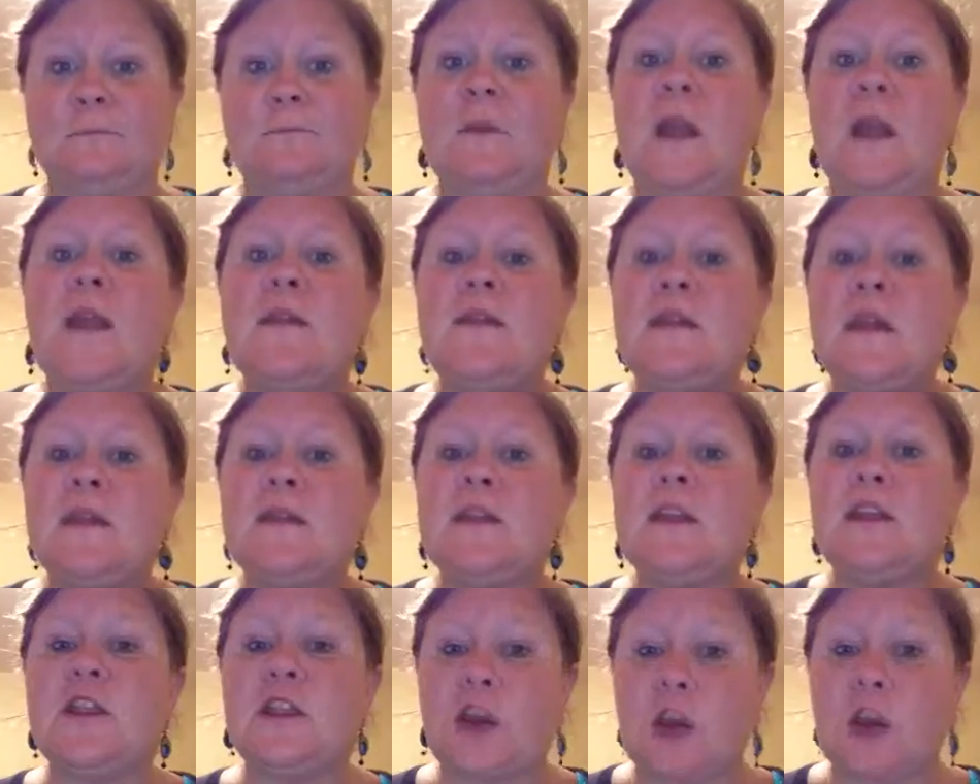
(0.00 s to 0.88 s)
And then
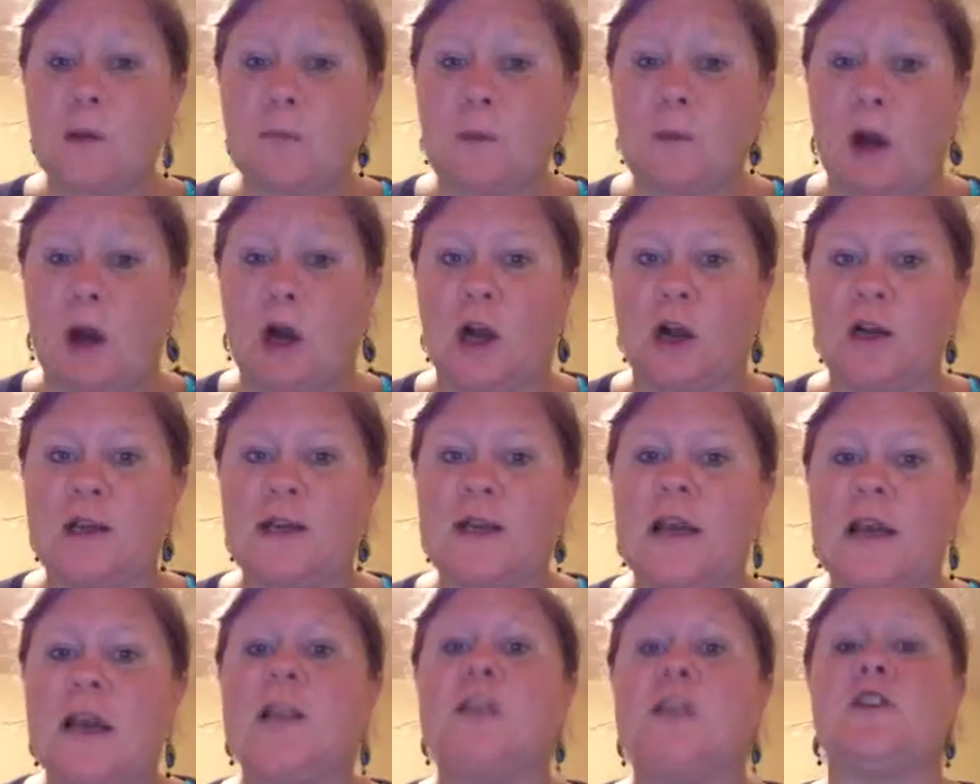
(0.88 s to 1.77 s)
the third part
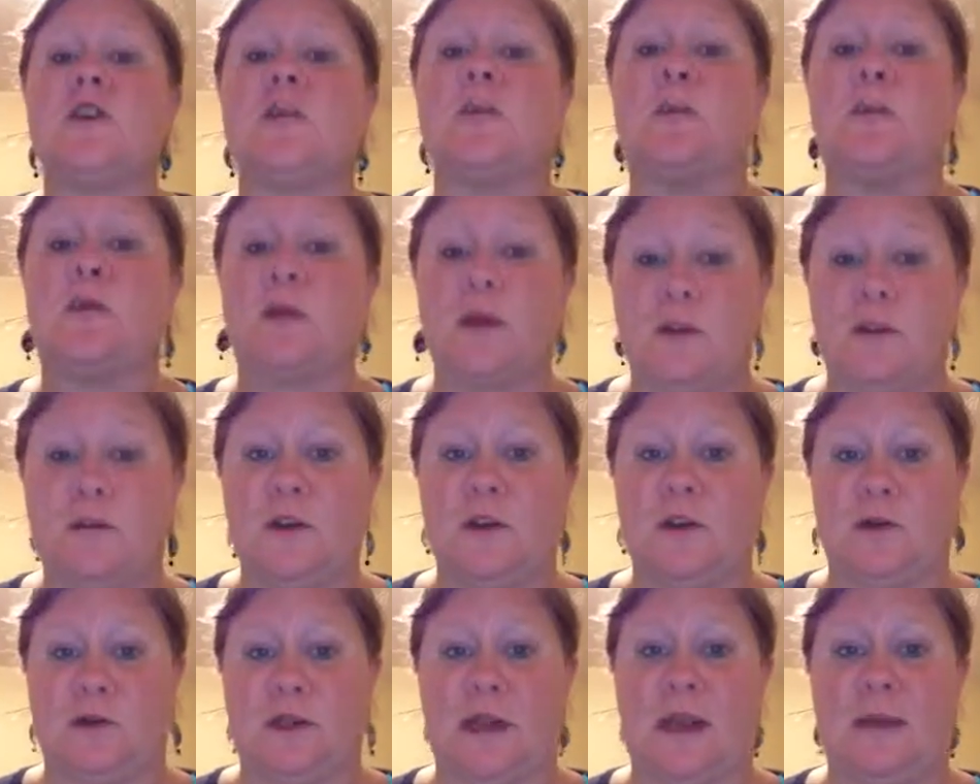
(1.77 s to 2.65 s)
is a
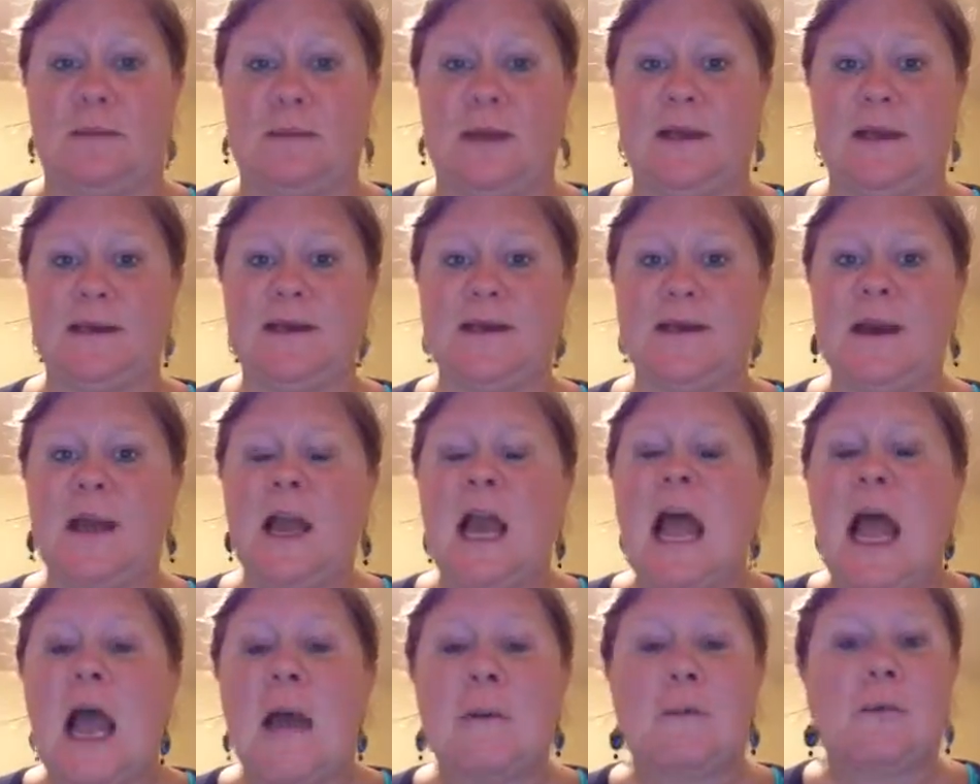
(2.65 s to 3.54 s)
preview statement.
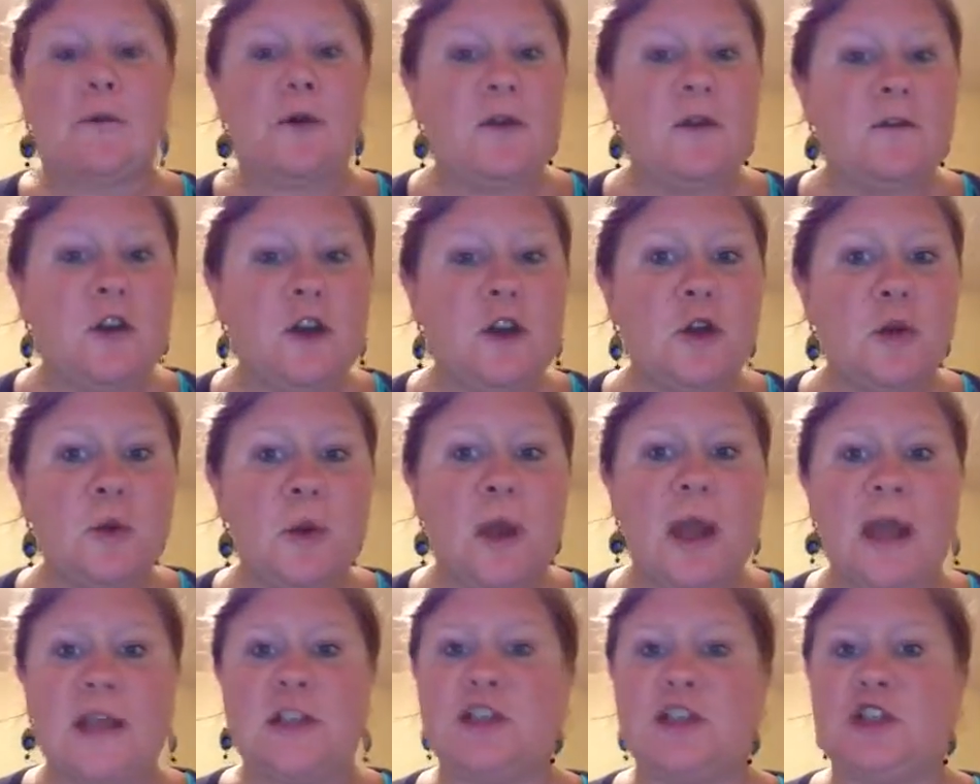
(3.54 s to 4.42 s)
A preview
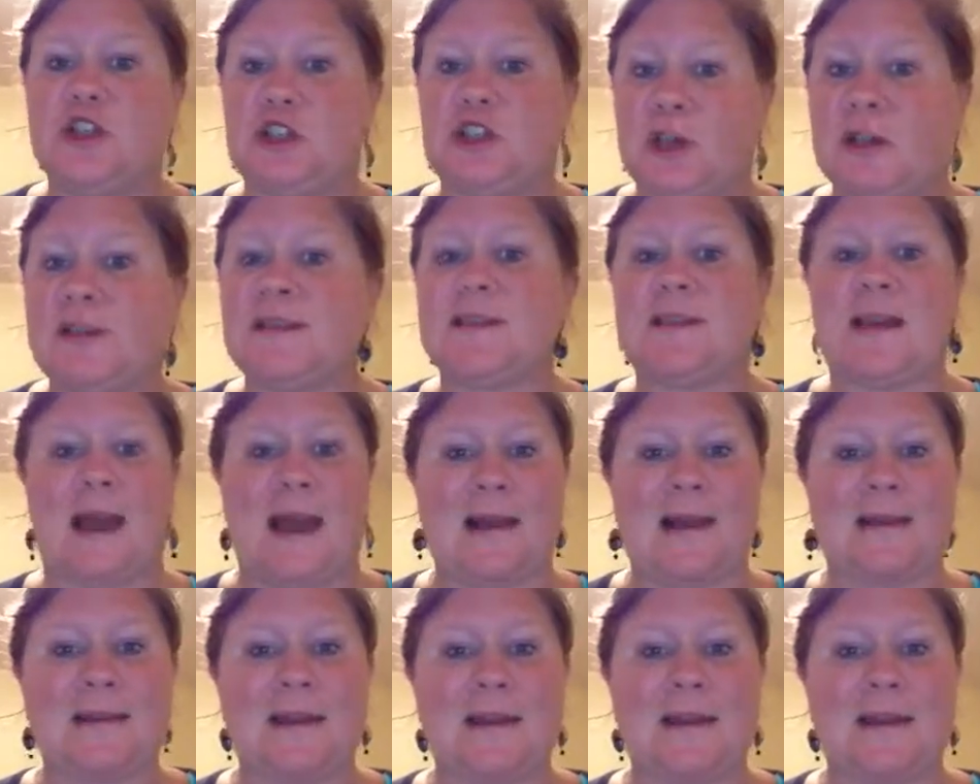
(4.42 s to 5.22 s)
is just that.